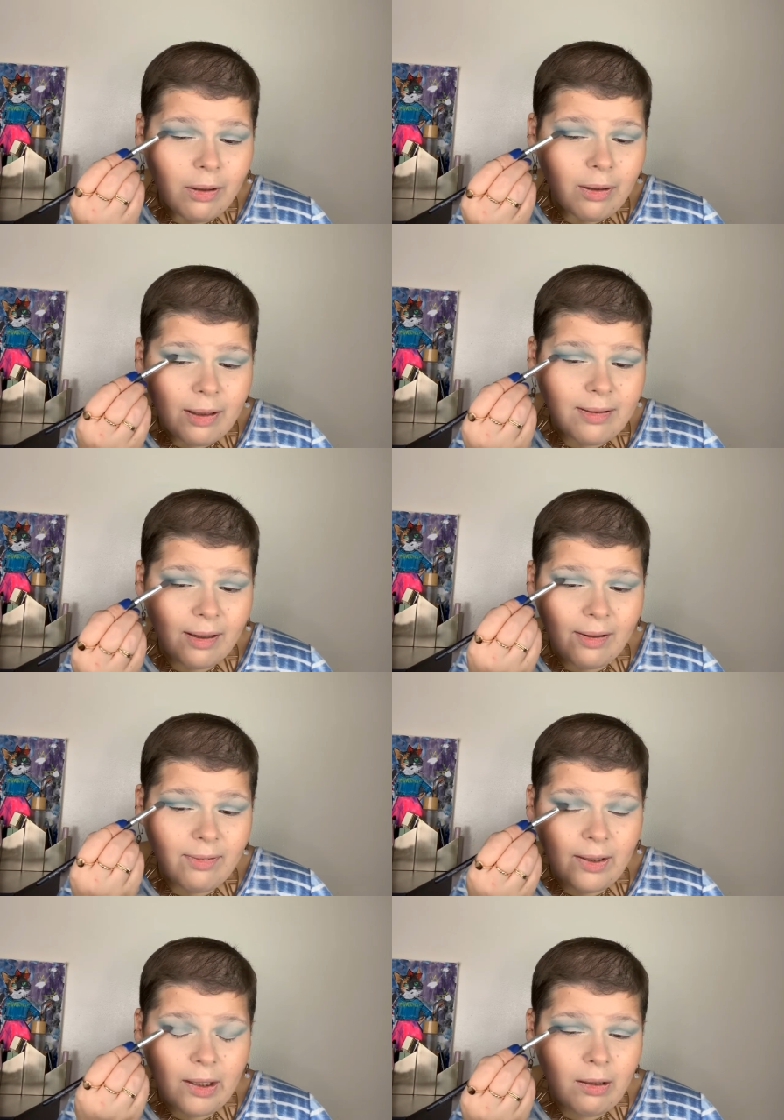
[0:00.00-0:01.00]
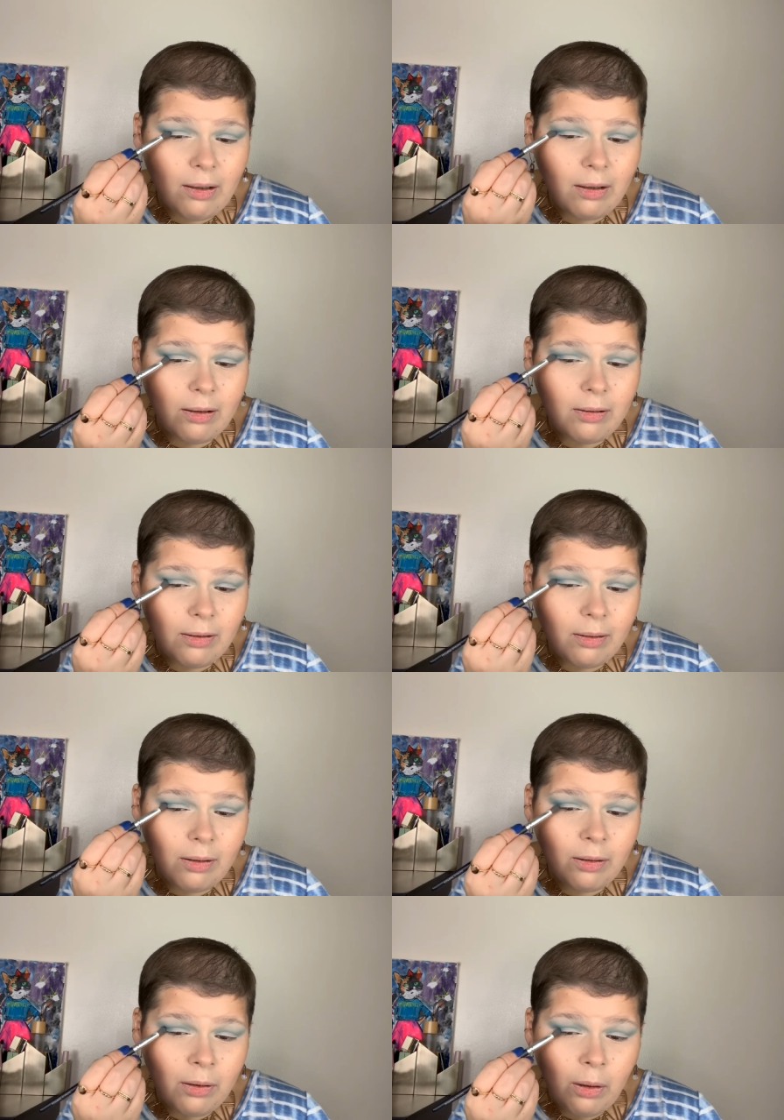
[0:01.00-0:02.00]
Like I said, I feel
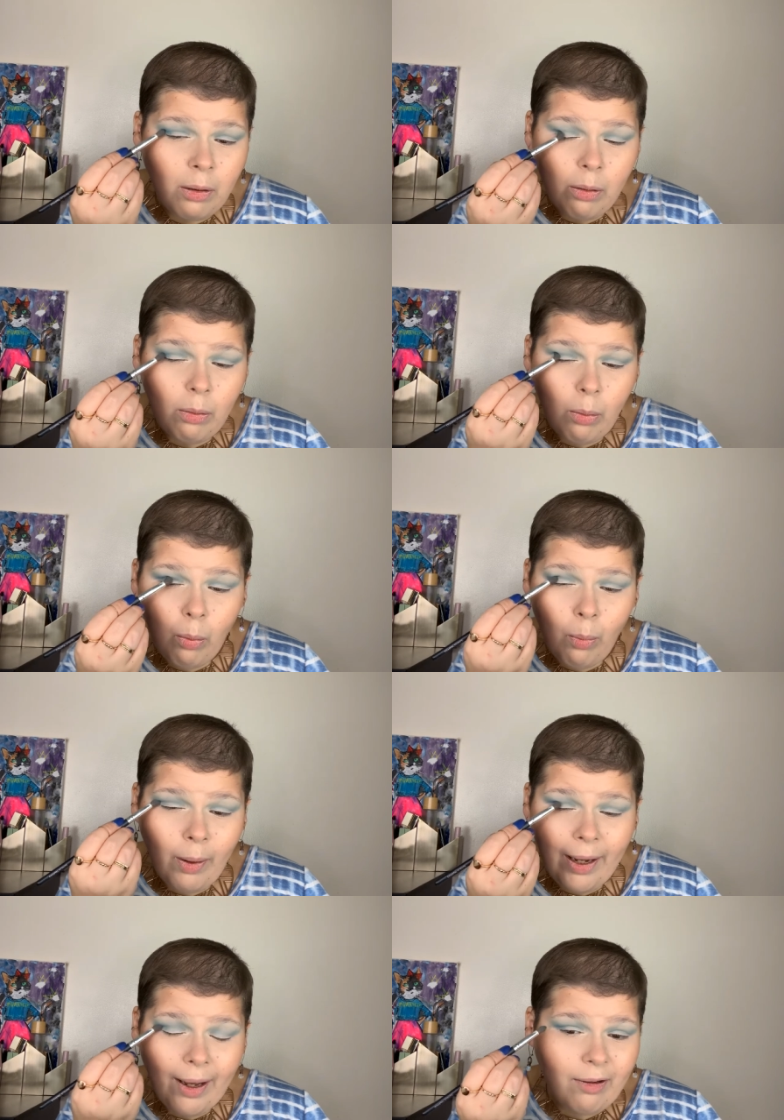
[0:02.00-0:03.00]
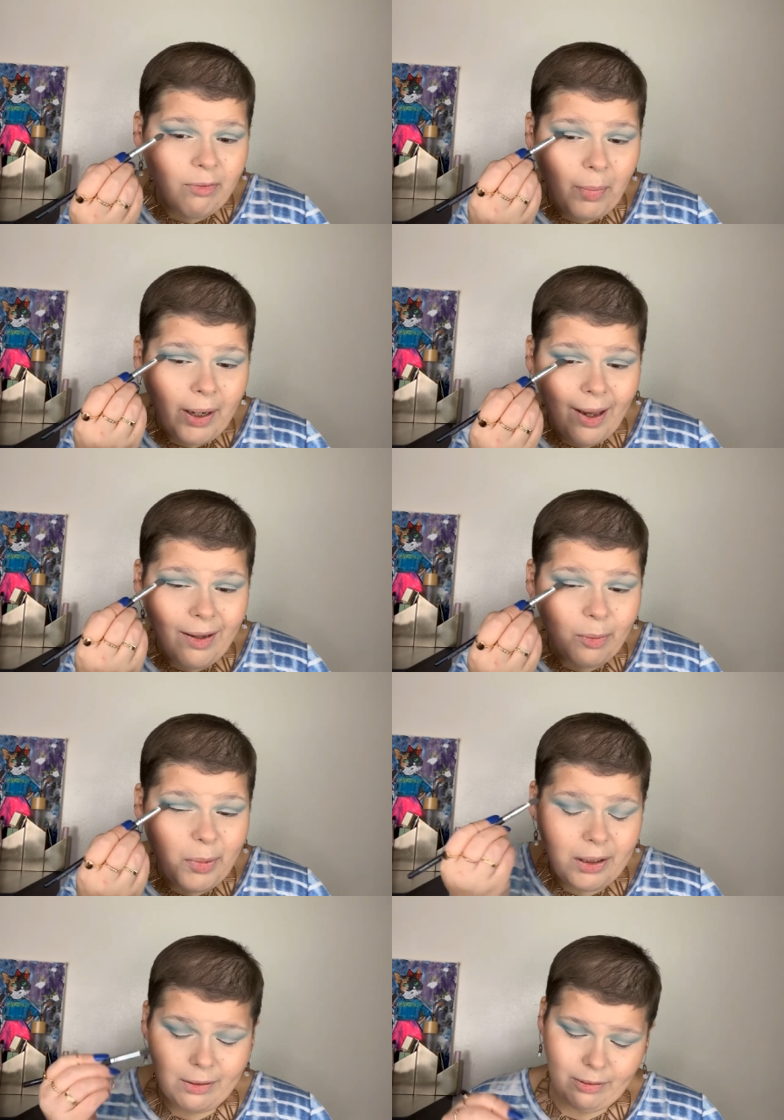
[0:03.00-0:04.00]
way out of my
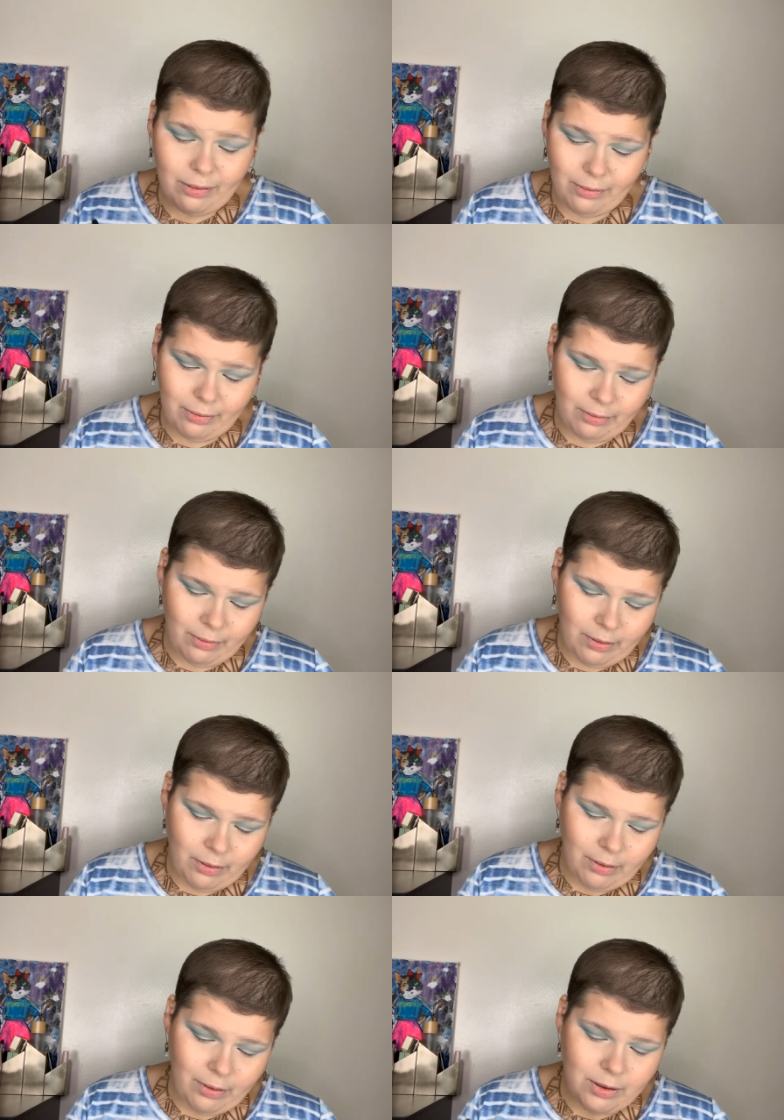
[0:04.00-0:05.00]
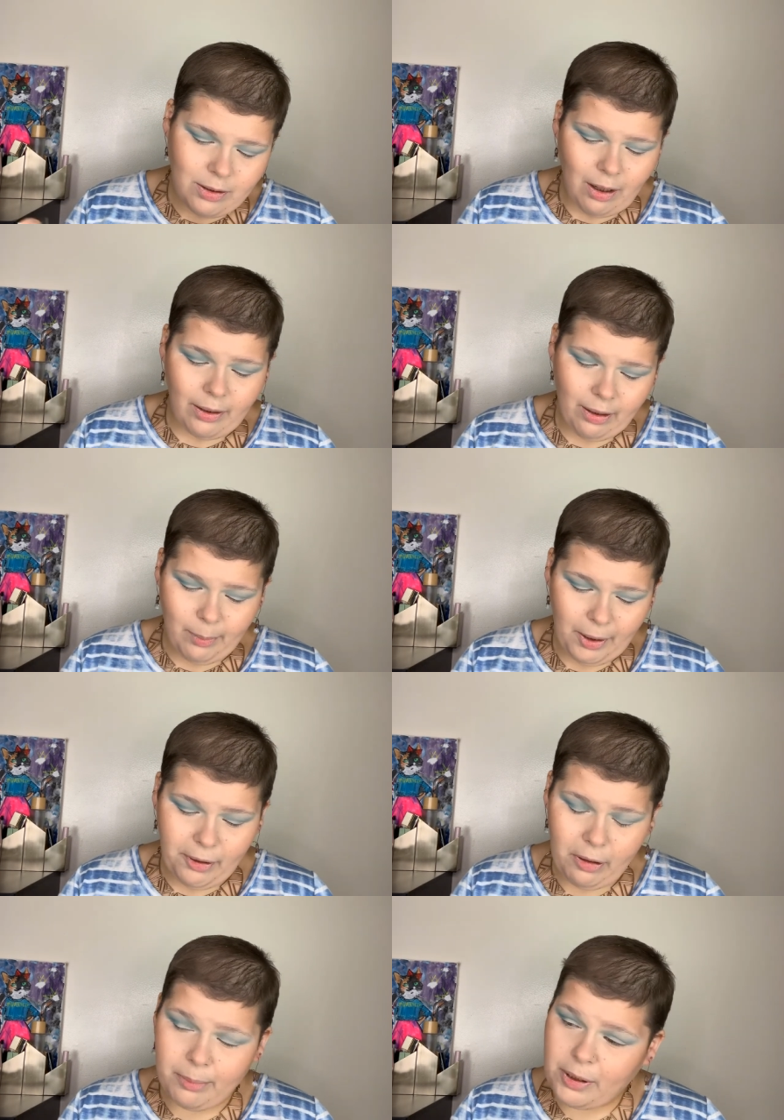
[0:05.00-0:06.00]
element talking about
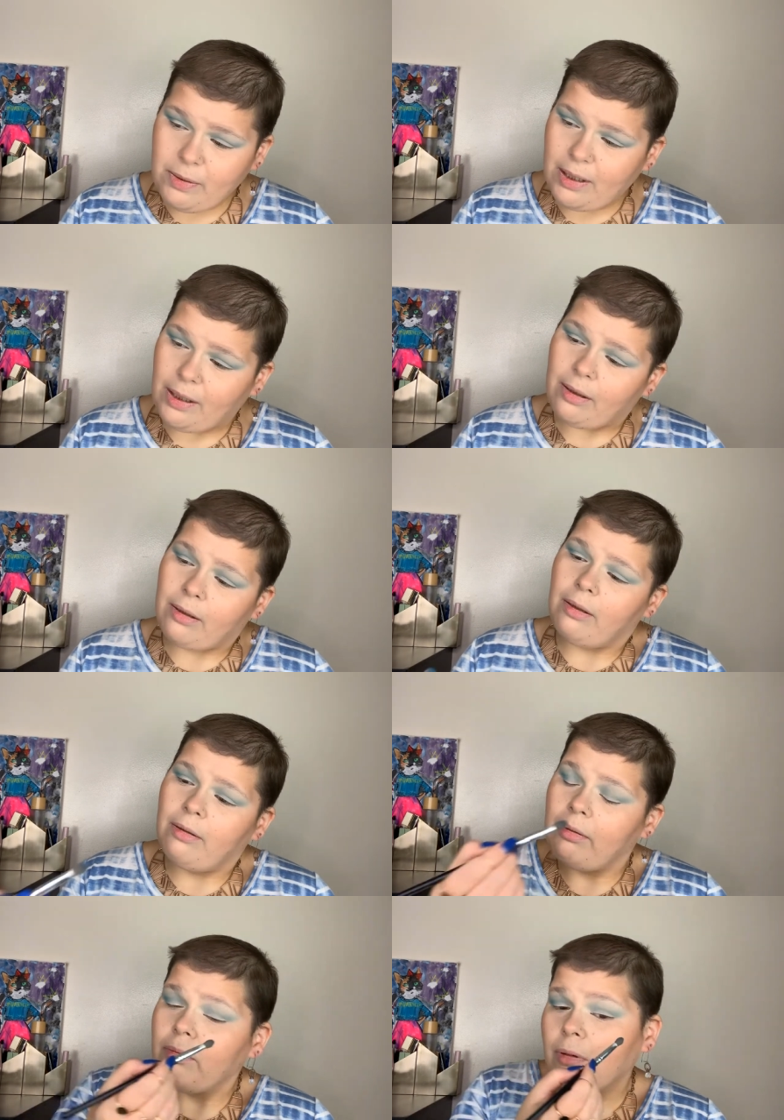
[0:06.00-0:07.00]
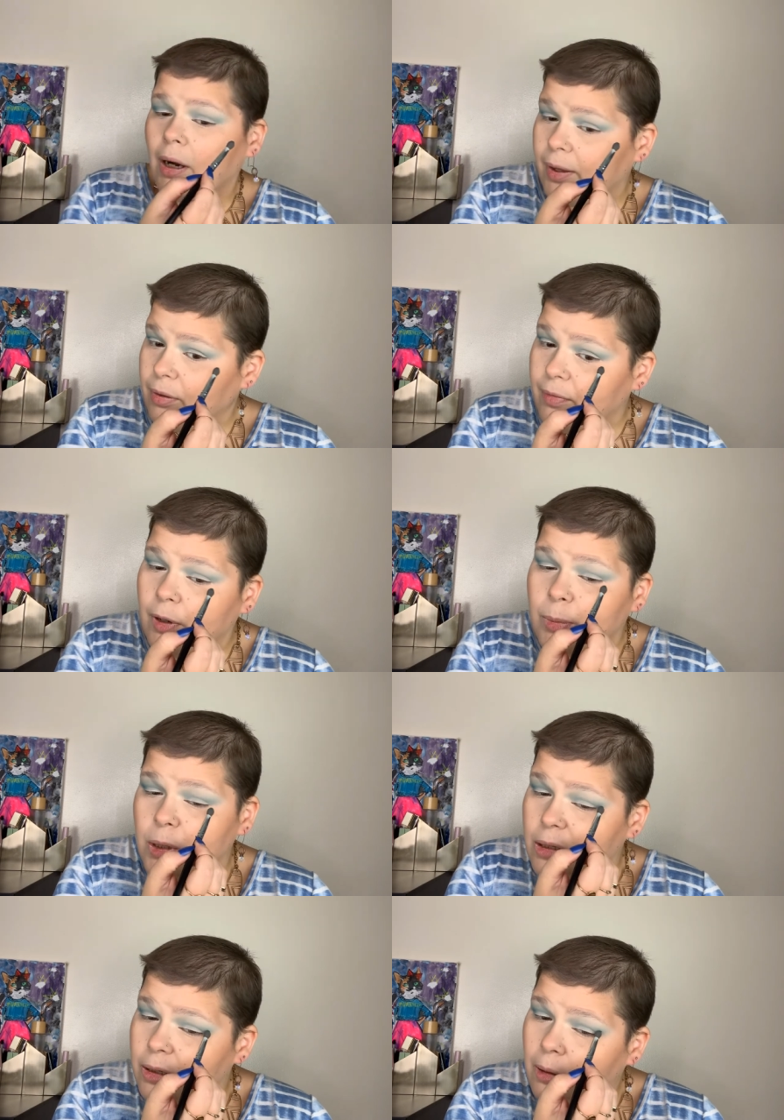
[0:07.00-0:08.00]
her music or either of their
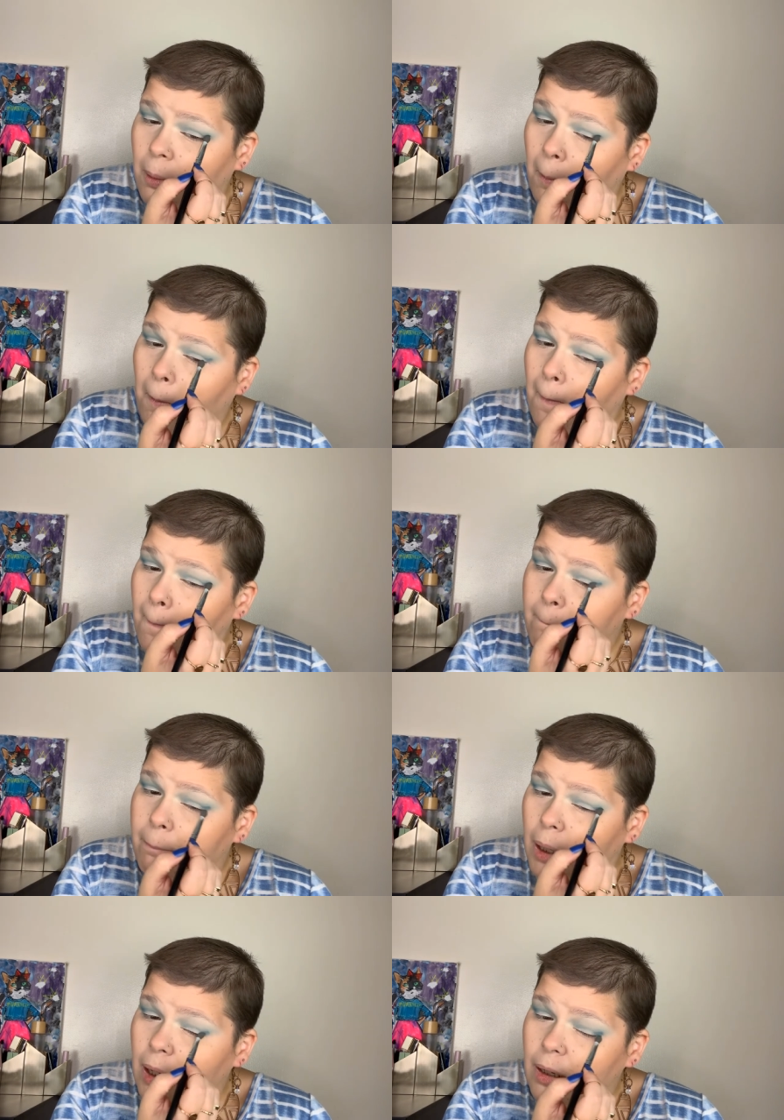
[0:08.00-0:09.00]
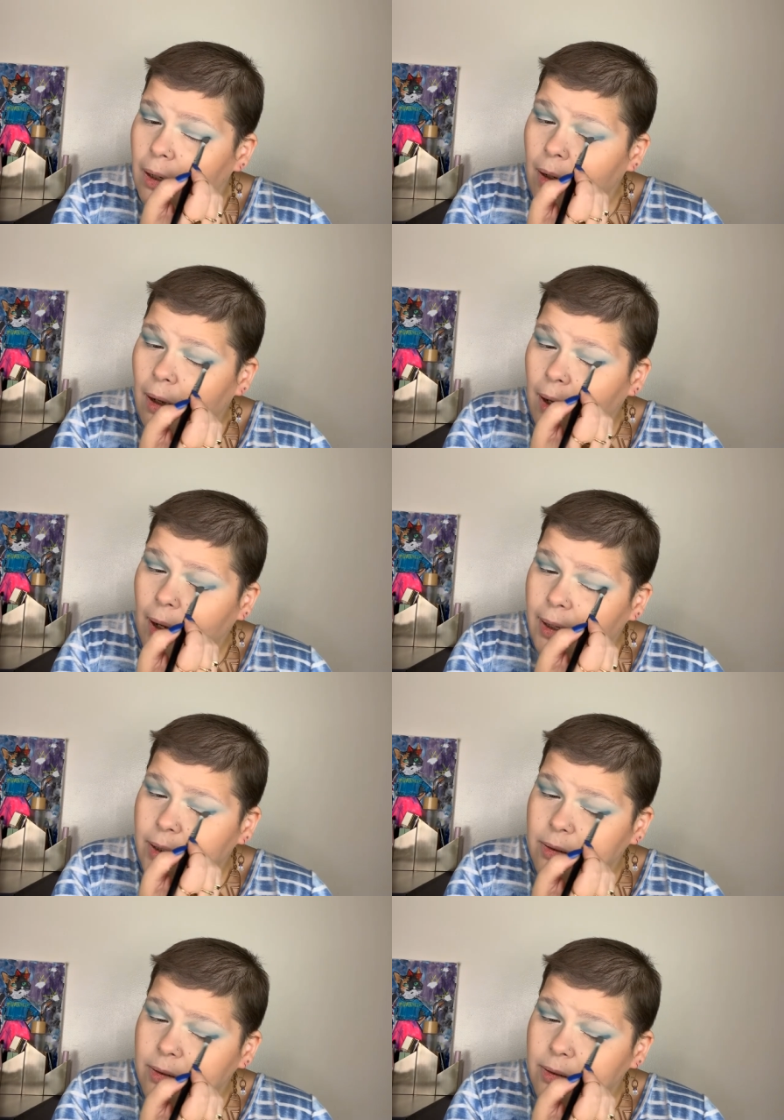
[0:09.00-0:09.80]
music, but I